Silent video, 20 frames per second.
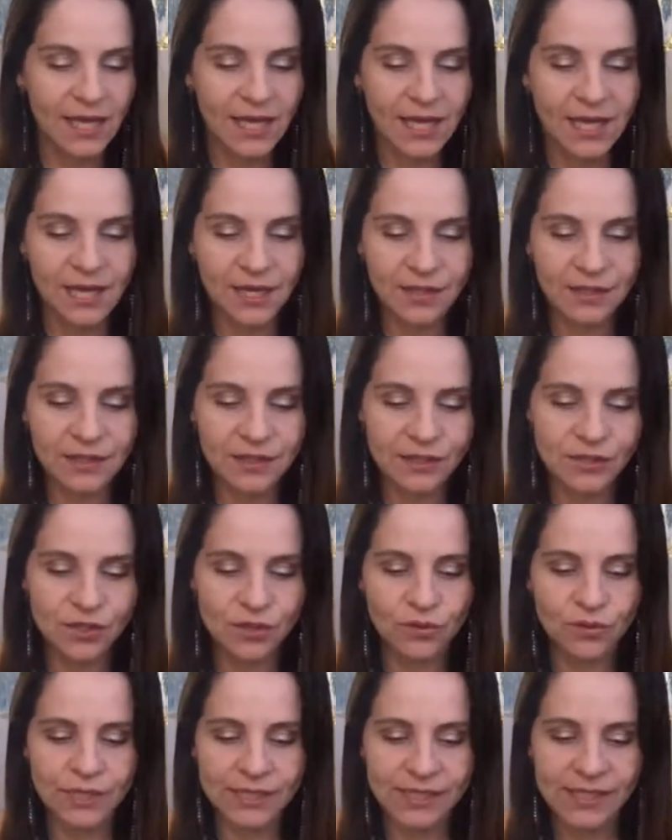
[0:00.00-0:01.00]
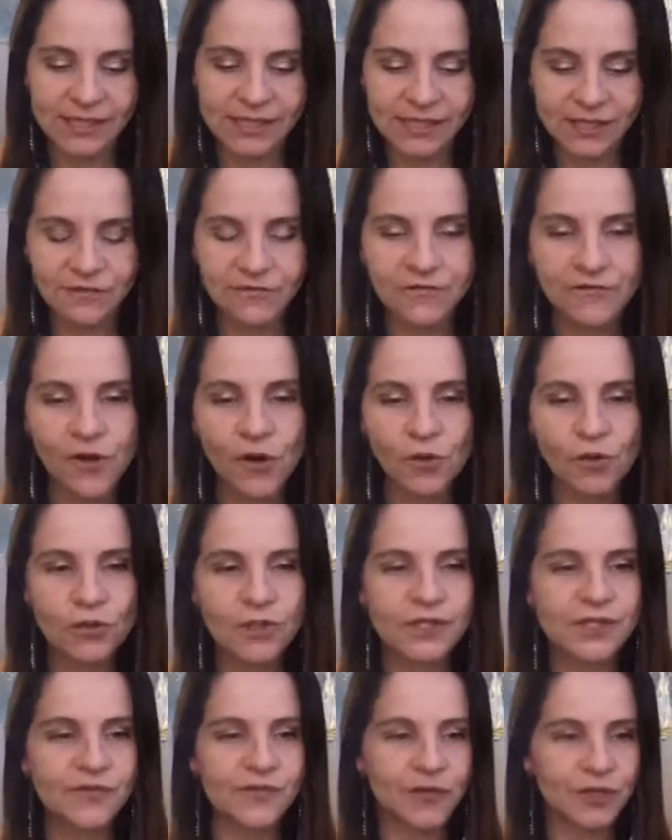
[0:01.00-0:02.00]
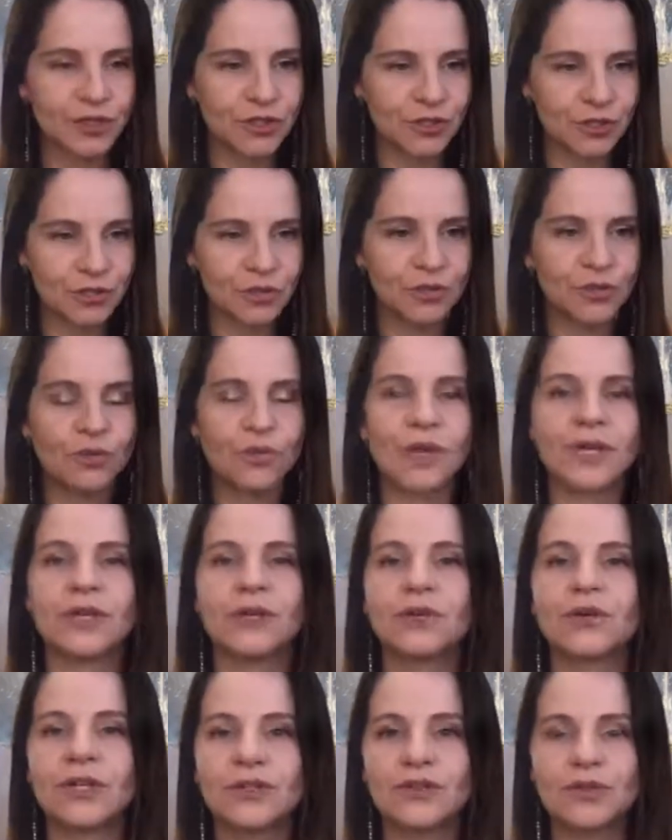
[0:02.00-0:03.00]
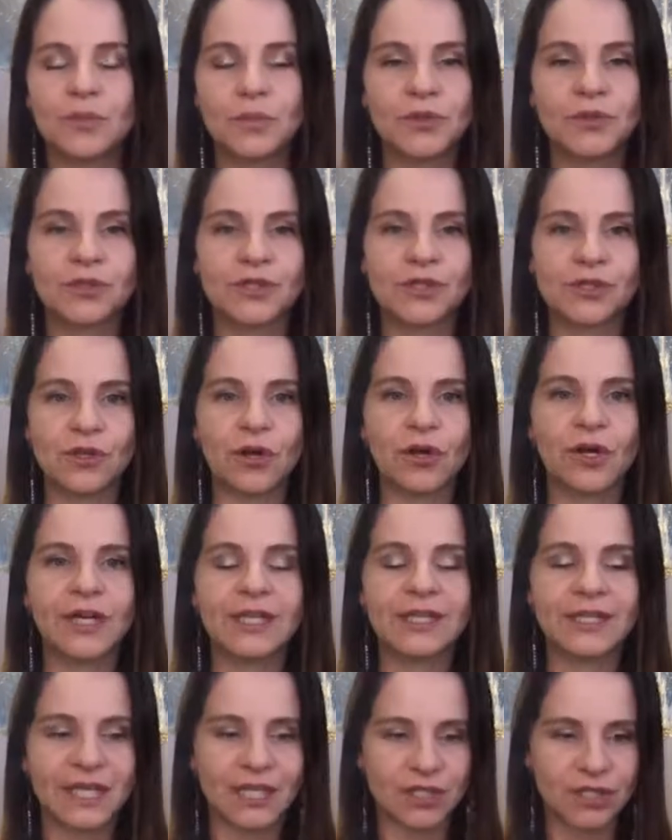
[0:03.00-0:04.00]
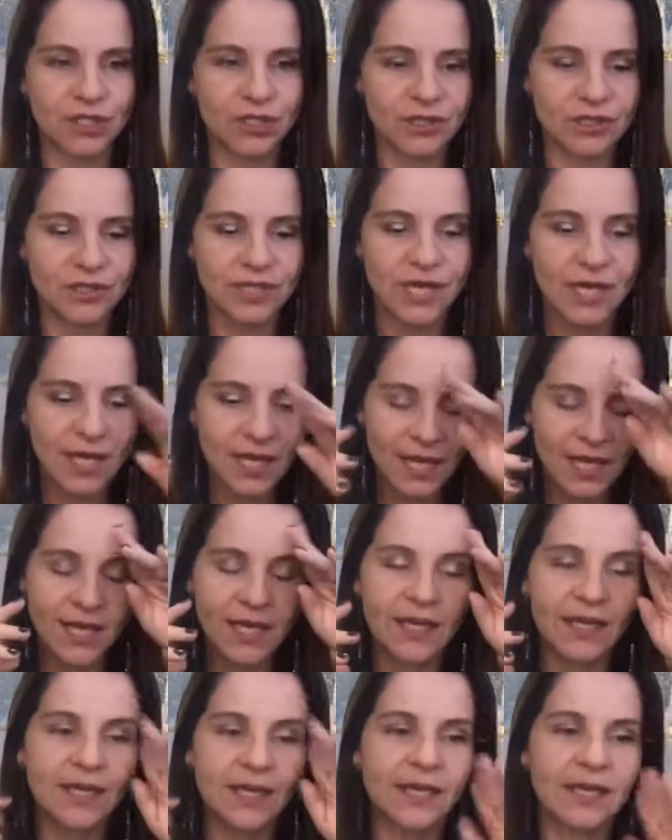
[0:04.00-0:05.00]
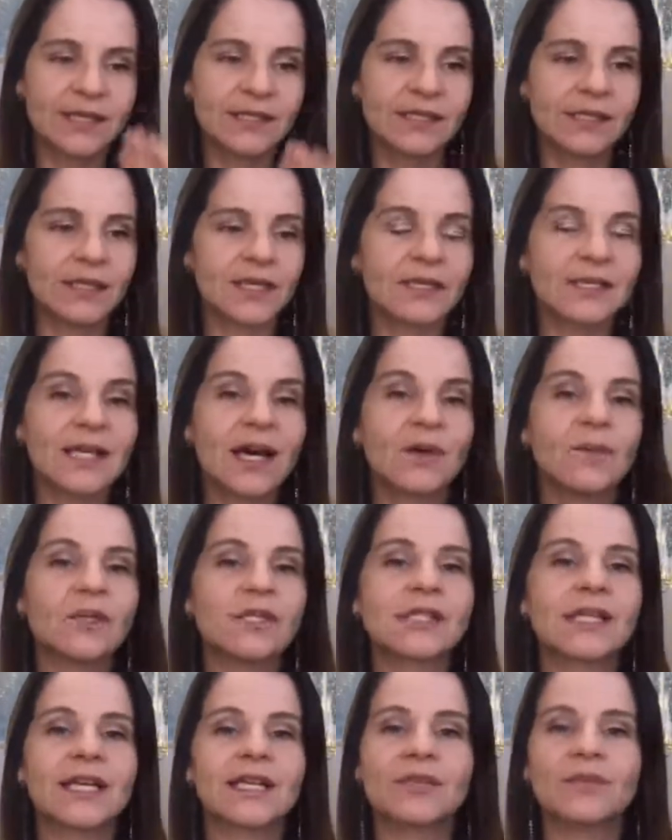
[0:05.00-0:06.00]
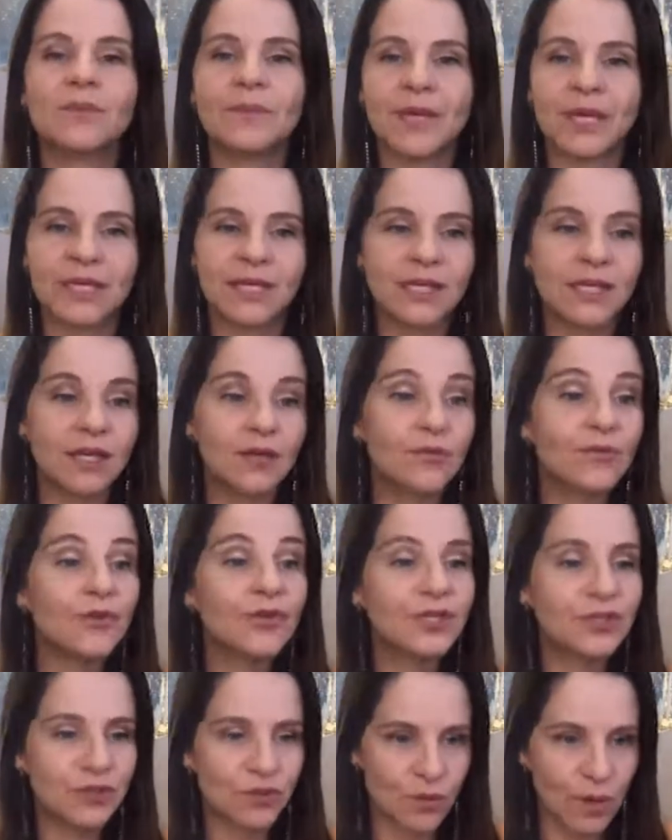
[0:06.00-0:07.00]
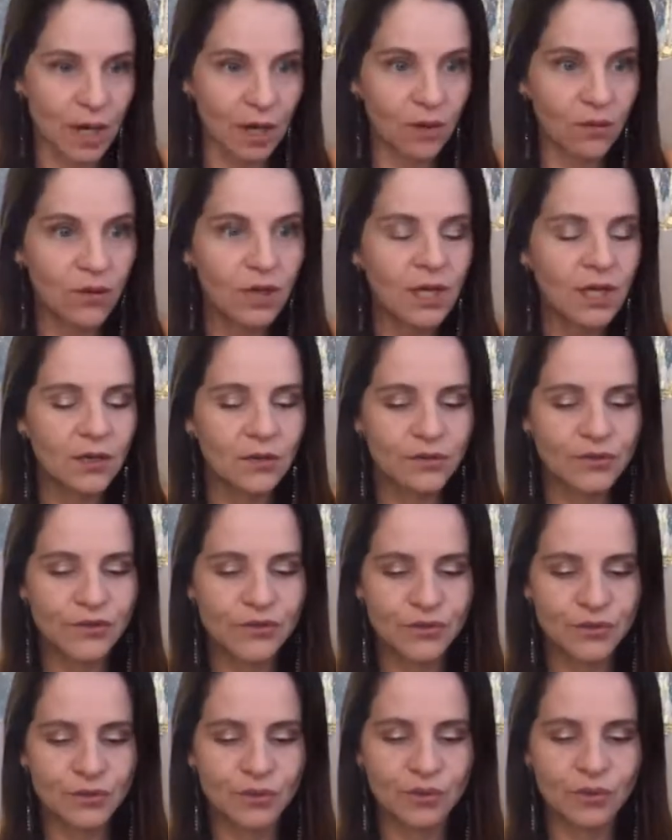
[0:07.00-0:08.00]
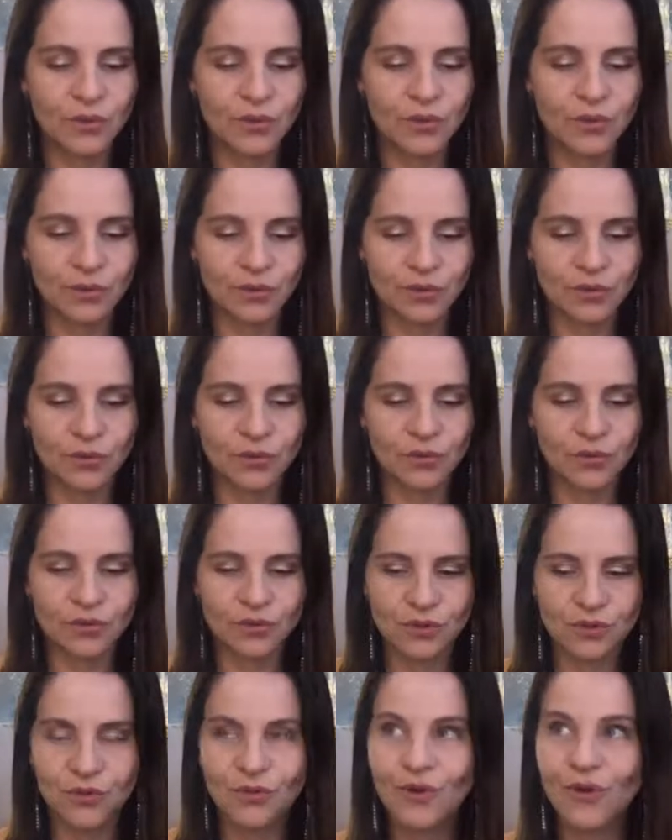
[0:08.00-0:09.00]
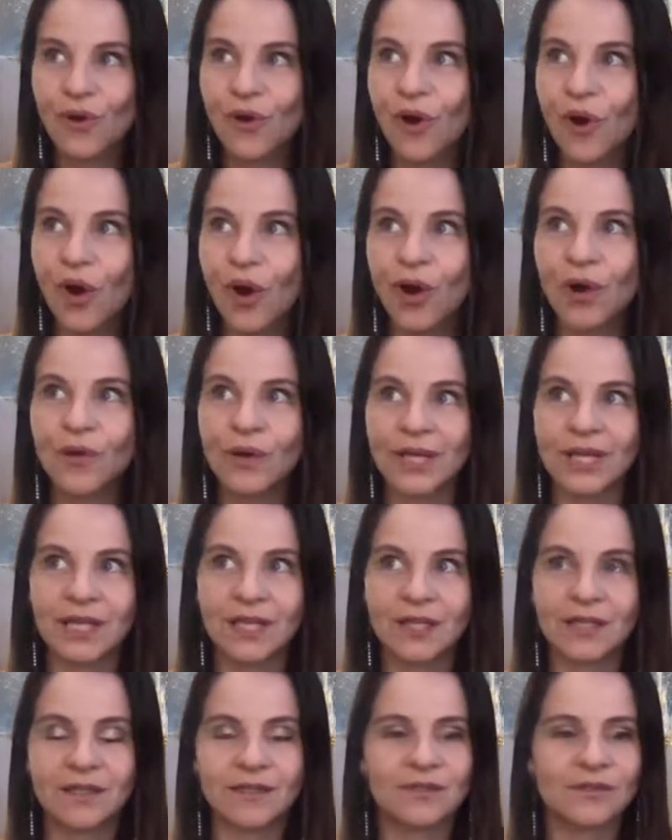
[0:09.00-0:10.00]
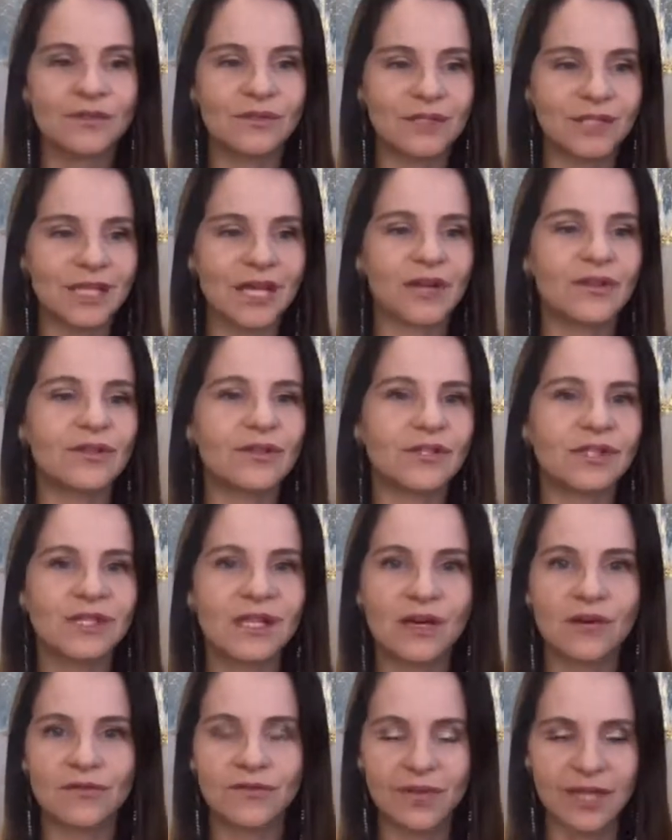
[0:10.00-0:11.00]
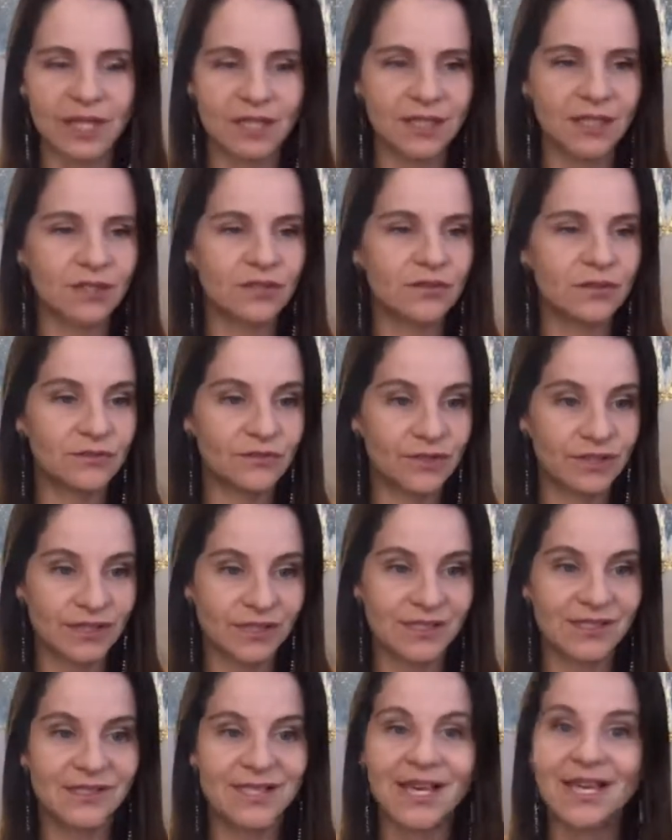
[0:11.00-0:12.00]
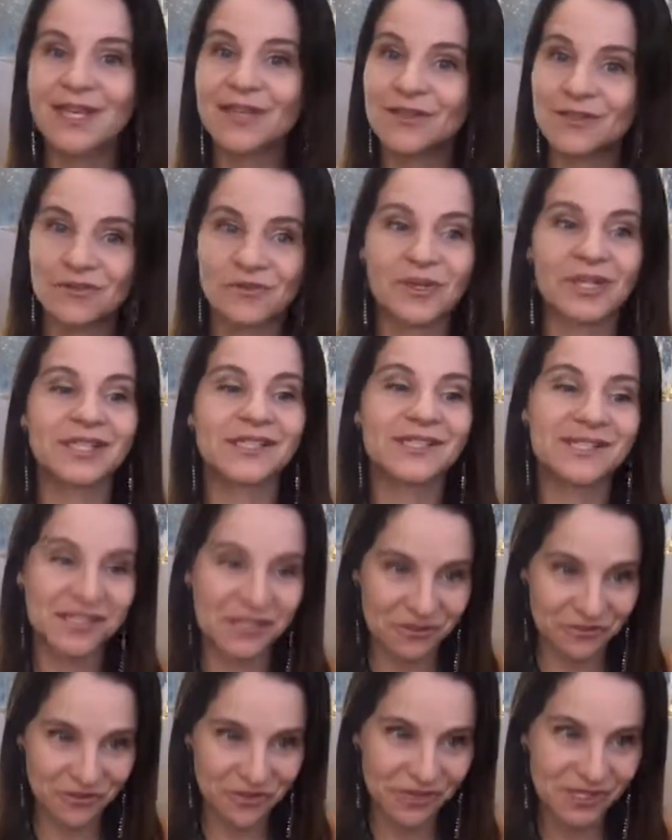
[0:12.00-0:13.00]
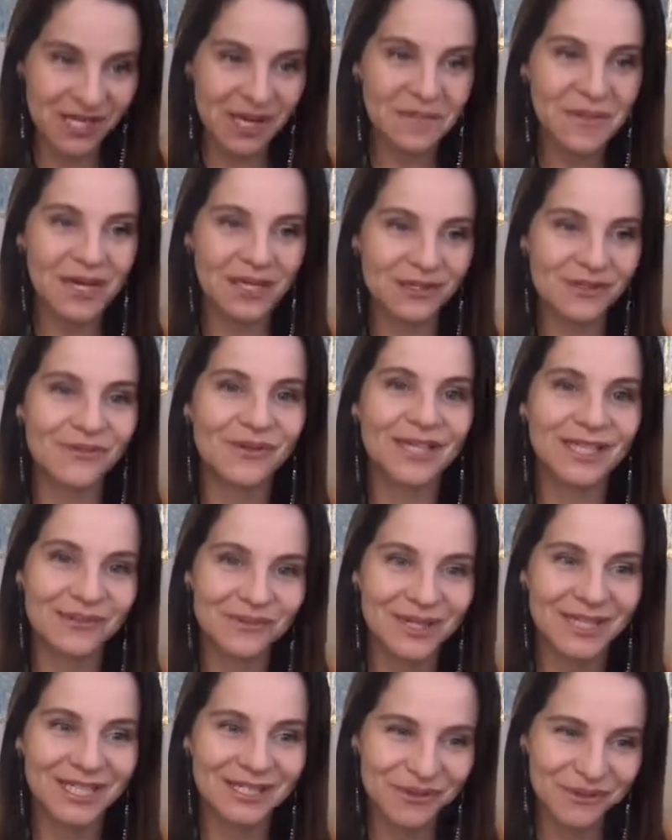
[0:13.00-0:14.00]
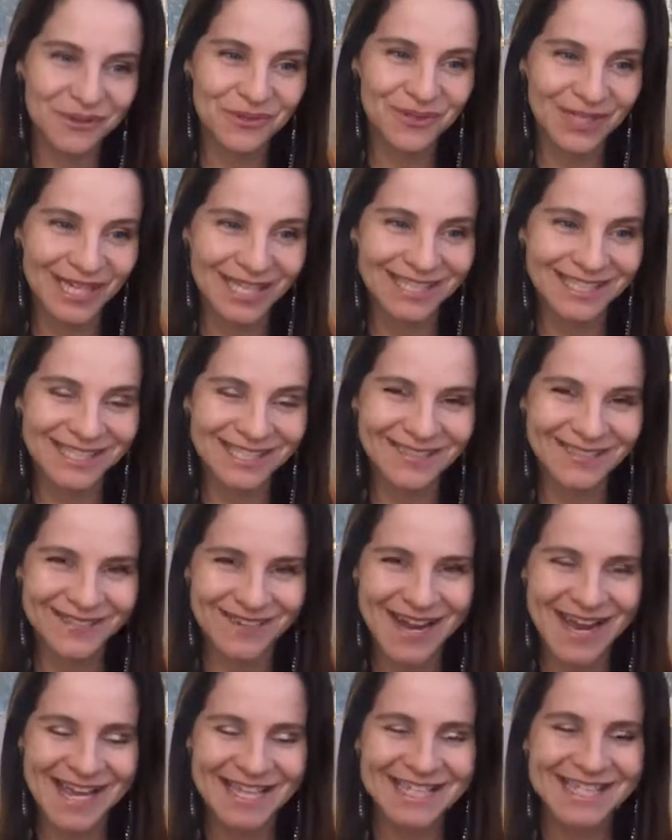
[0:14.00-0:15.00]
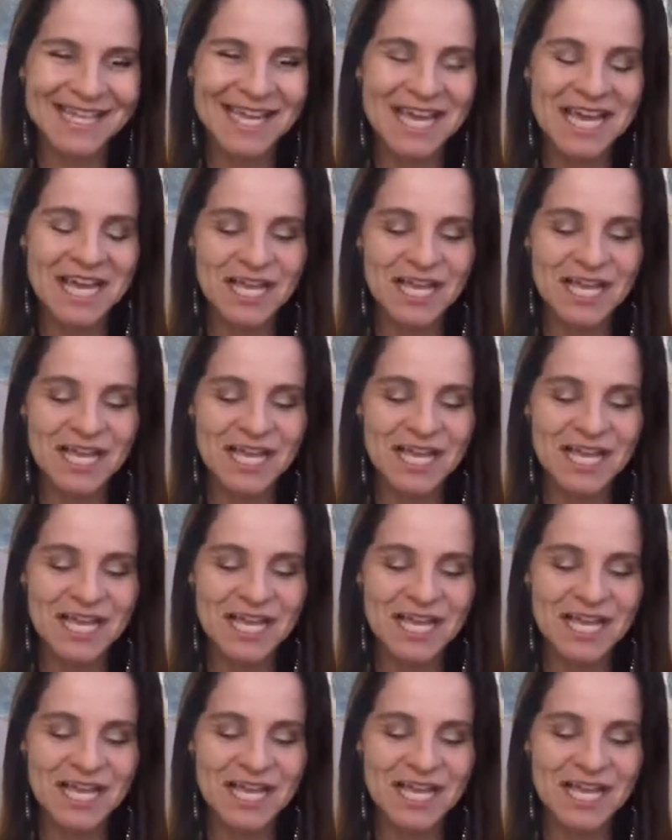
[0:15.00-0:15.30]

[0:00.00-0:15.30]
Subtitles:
And so it's a focus for you where you're going to put your intentions, and it's almost like you're making a ritual to call in, to tell yourself and the universe that you are serious about what you wanted to create, right?